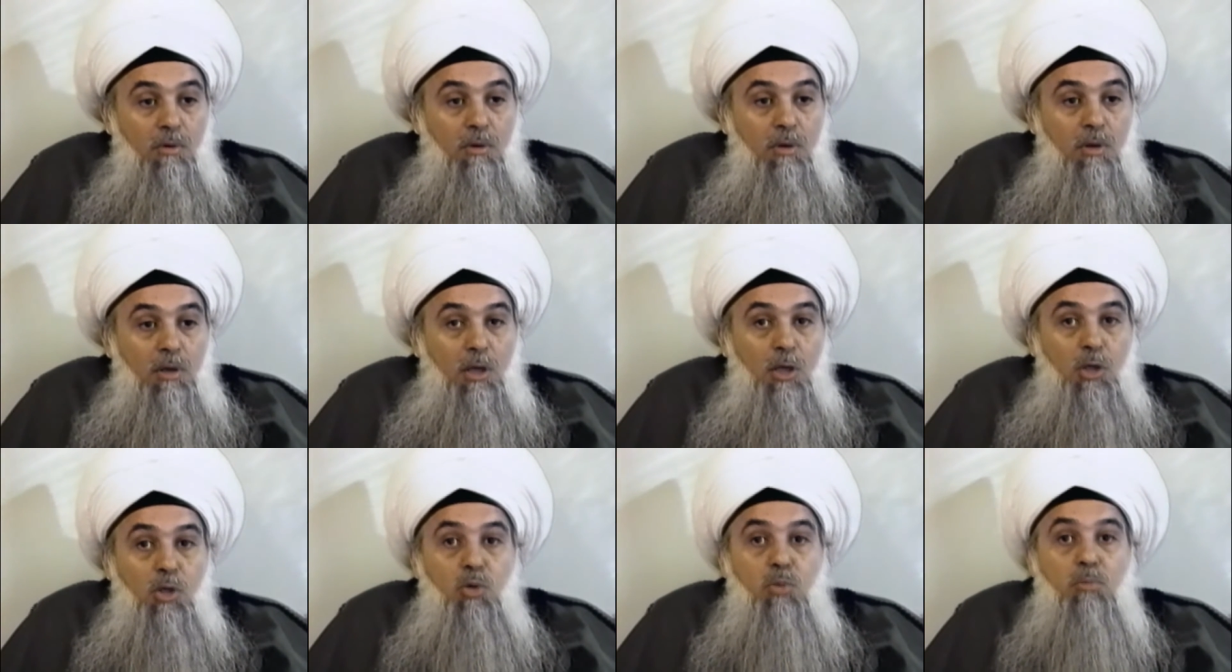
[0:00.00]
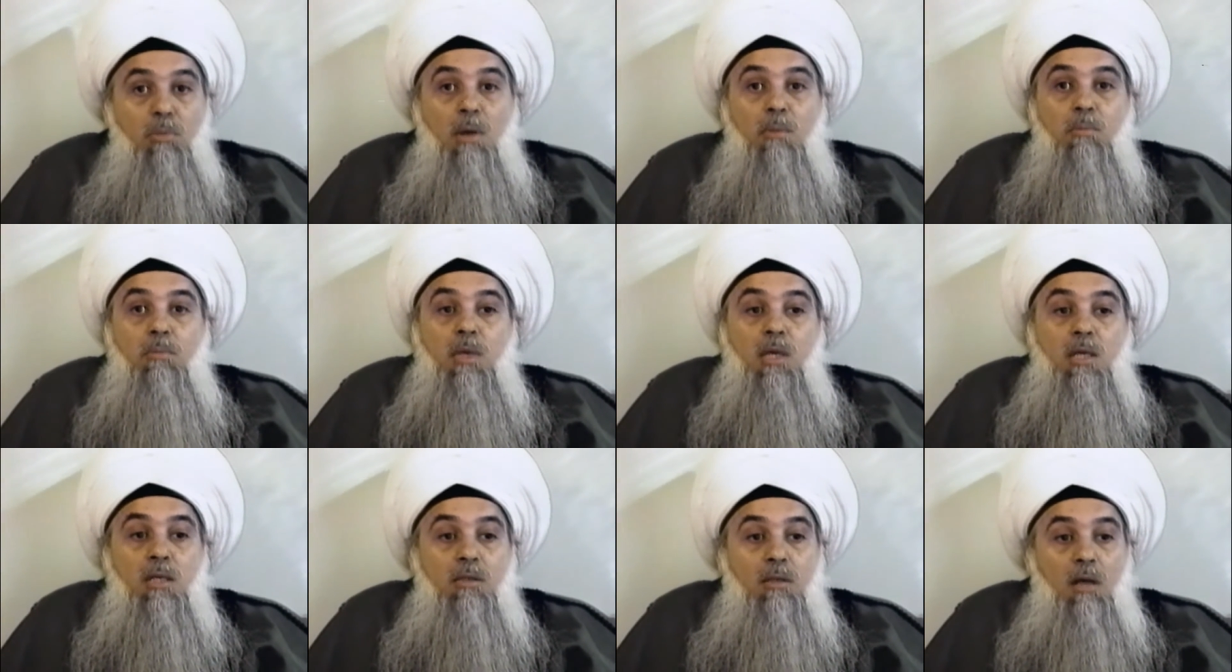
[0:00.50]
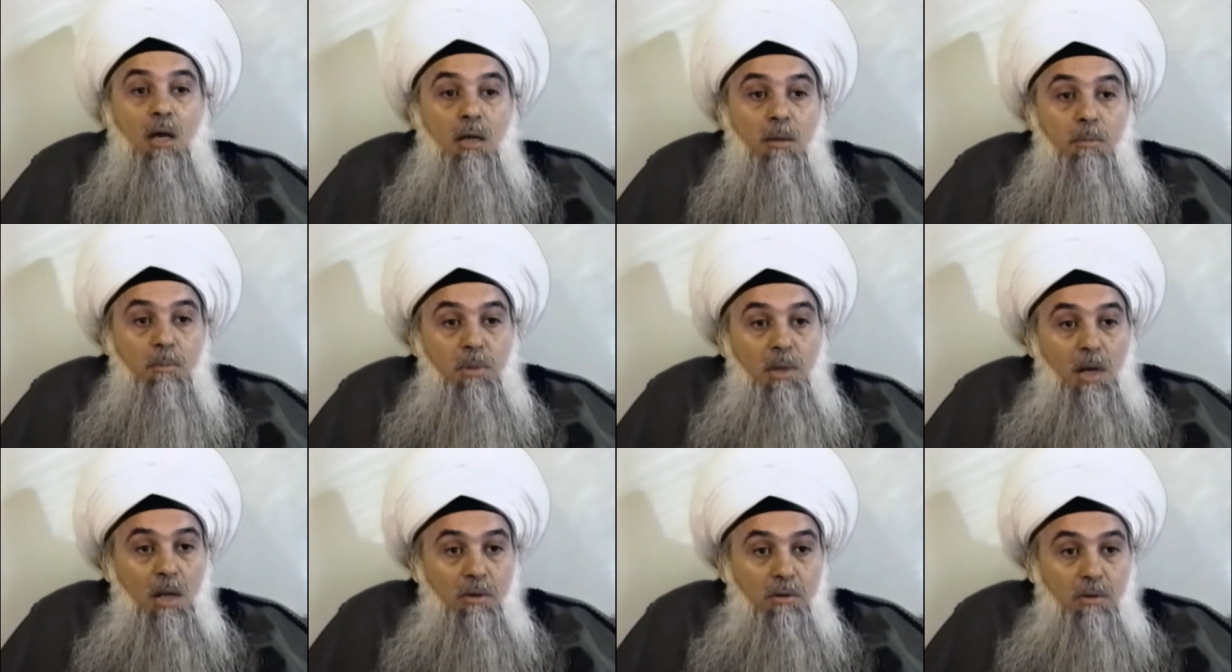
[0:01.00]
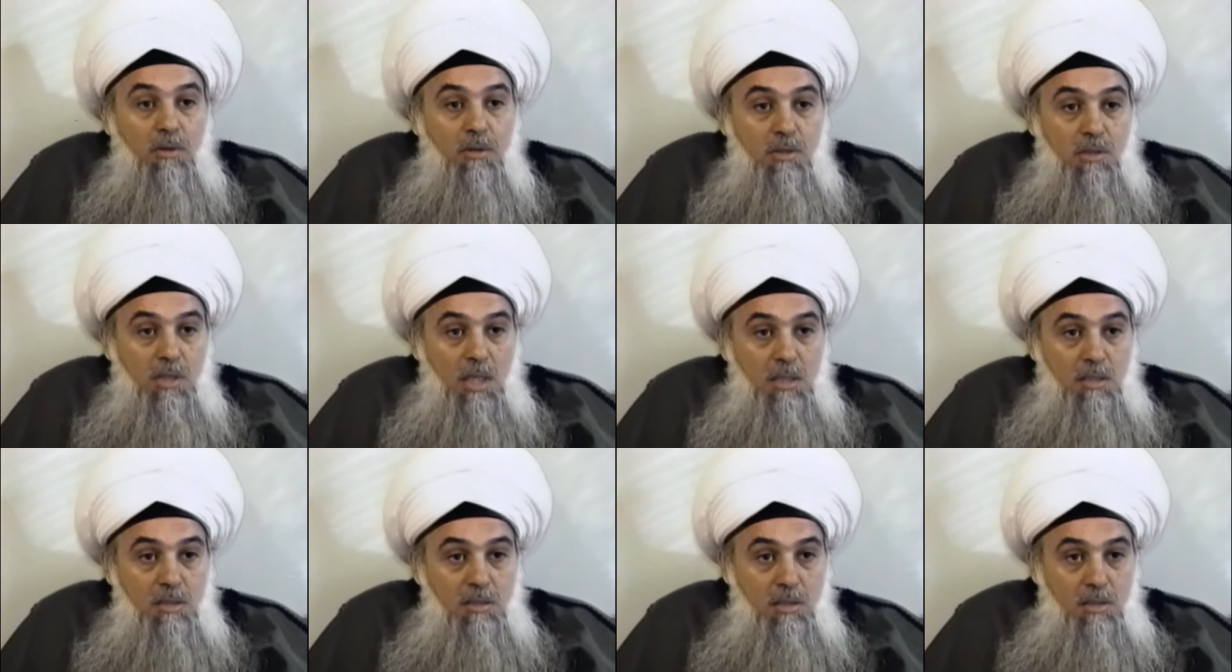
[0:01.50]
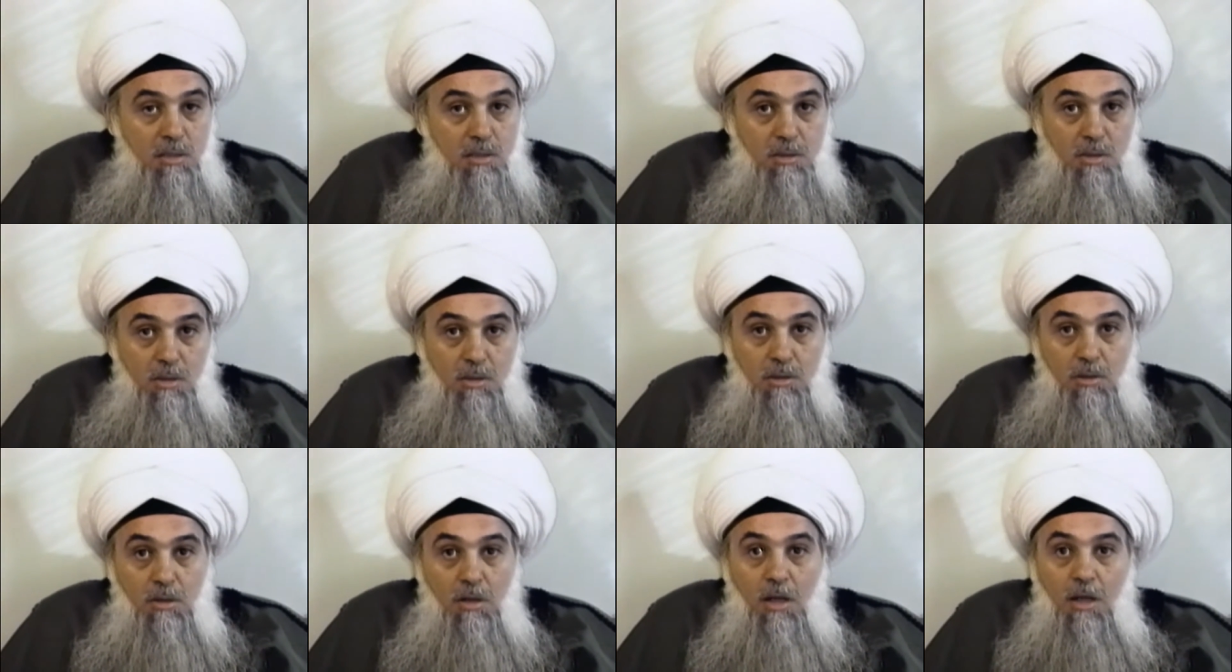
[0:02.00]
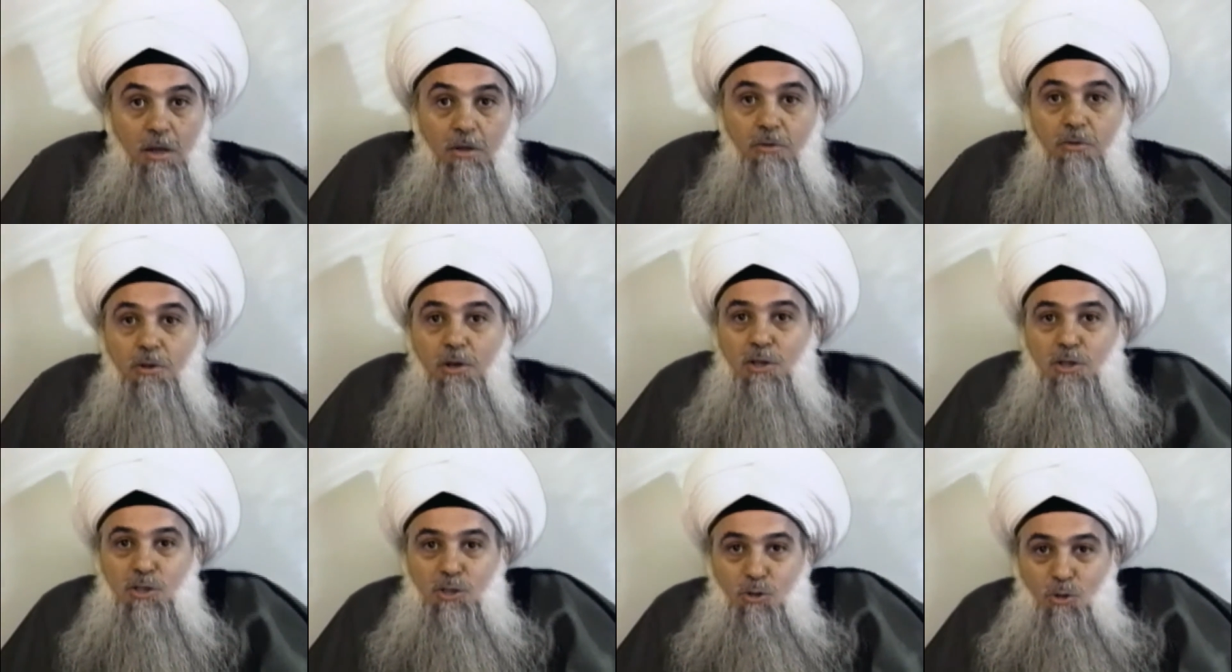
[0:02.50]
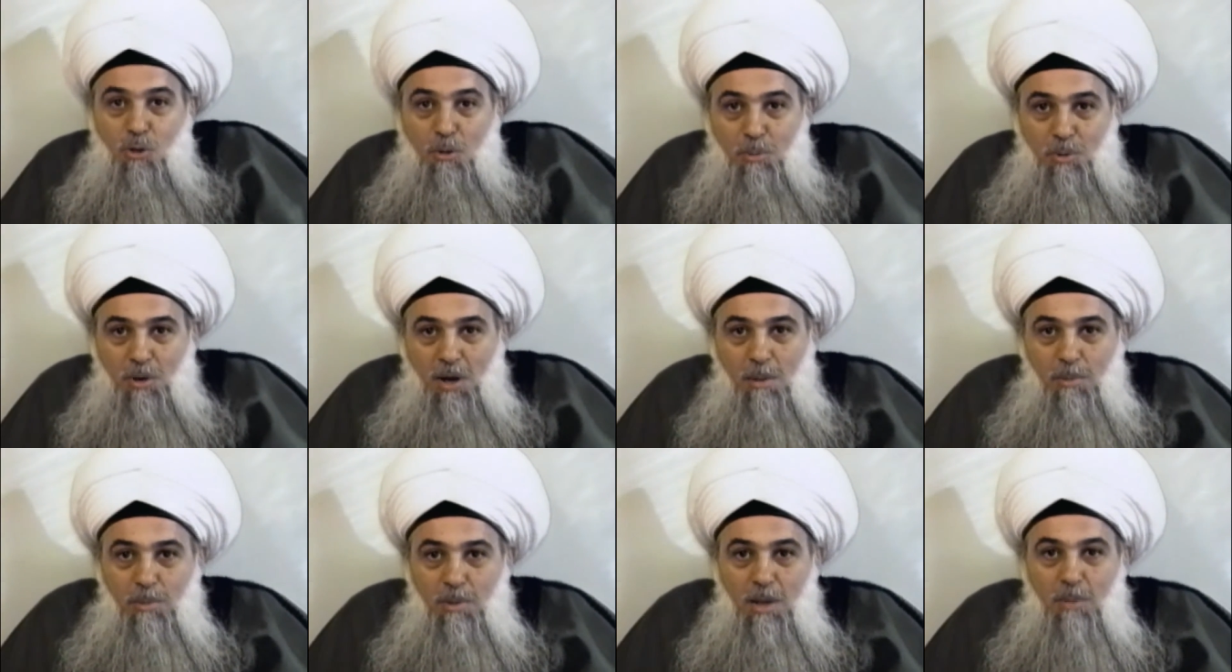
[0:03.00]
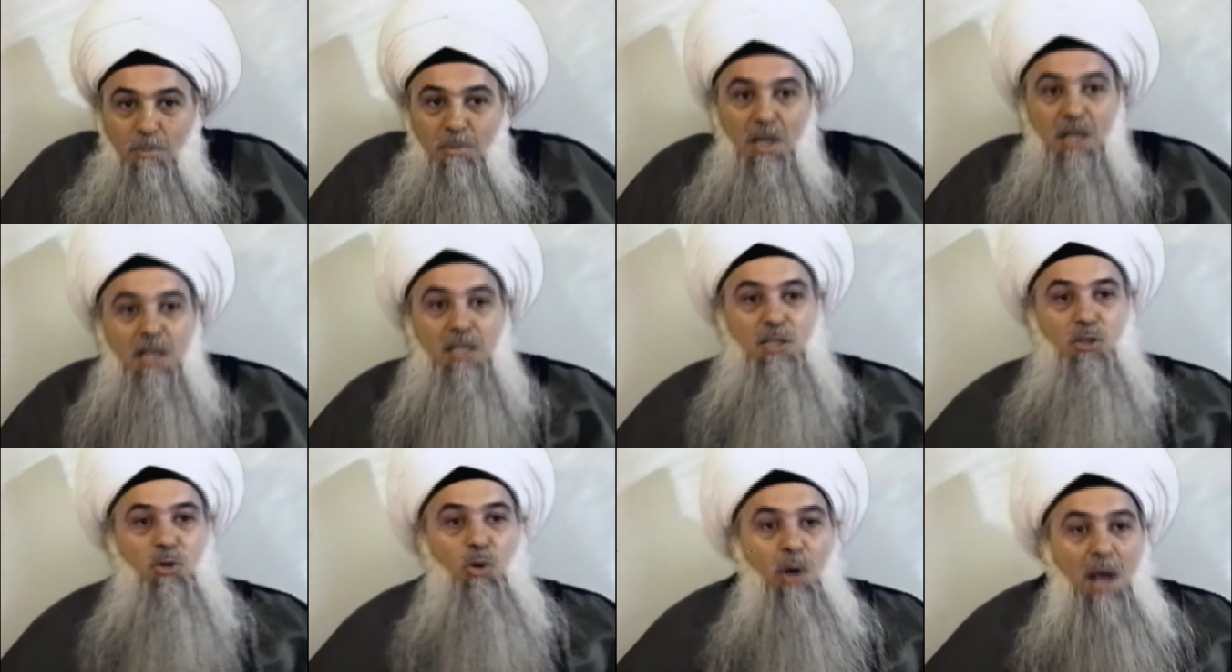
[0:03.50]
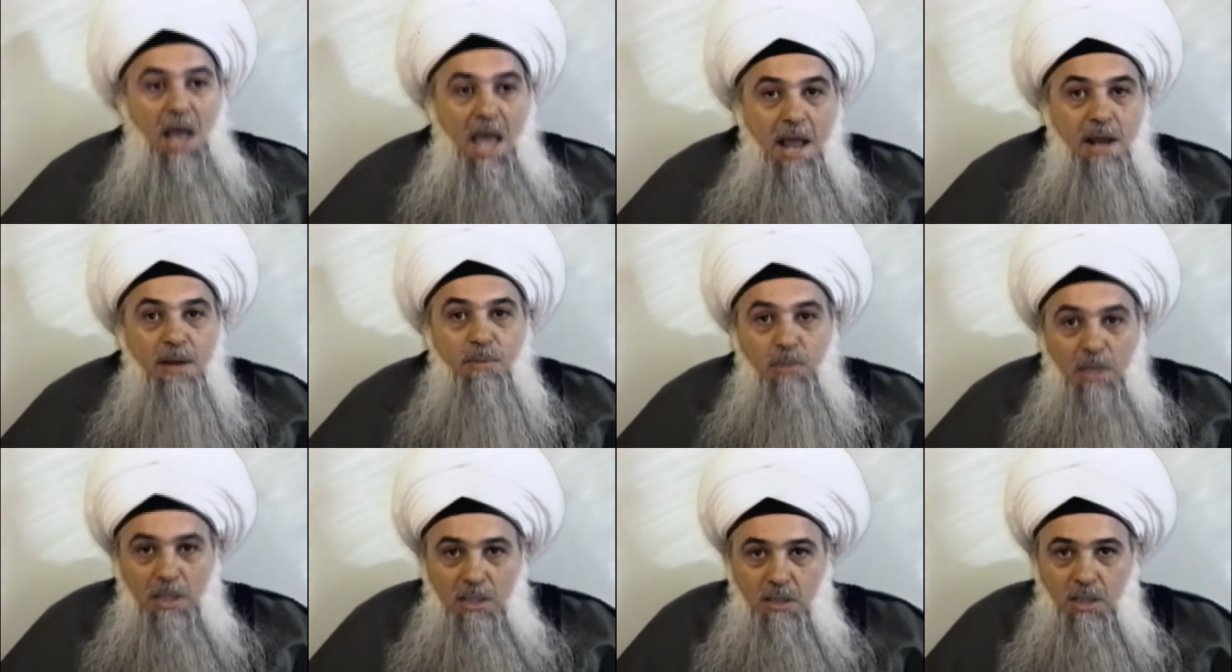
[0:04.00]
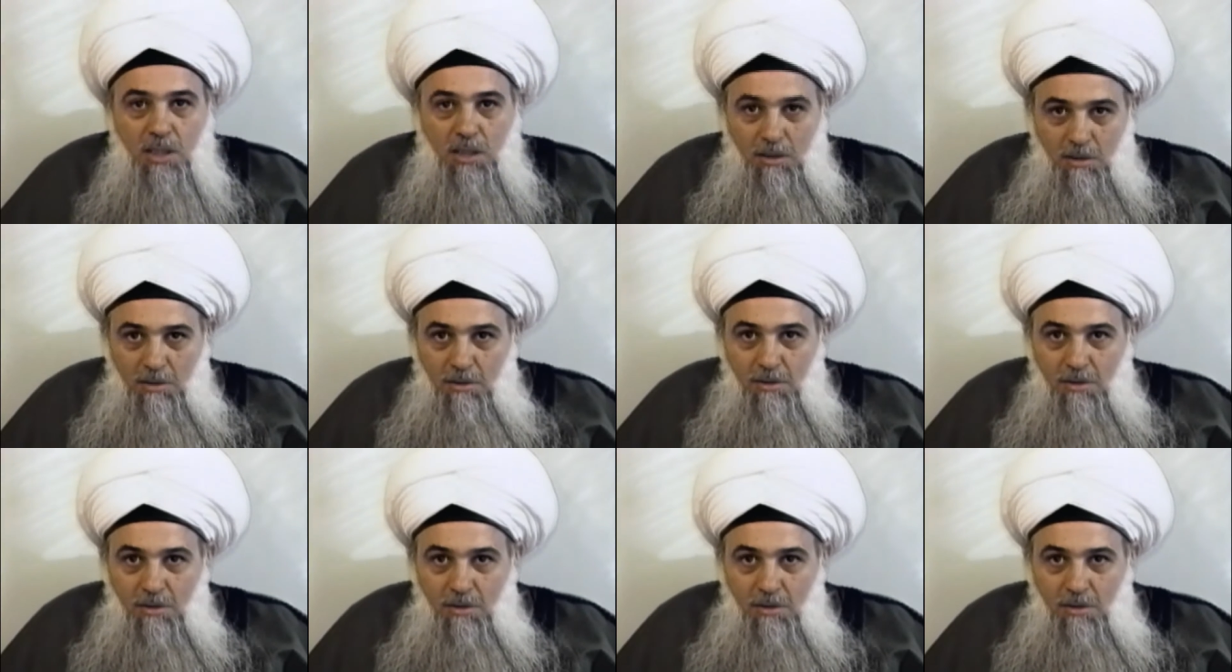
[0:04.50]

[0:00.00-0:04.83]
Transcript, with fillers: the human beings are brothers and sisters. There is no problem, there is no enmity.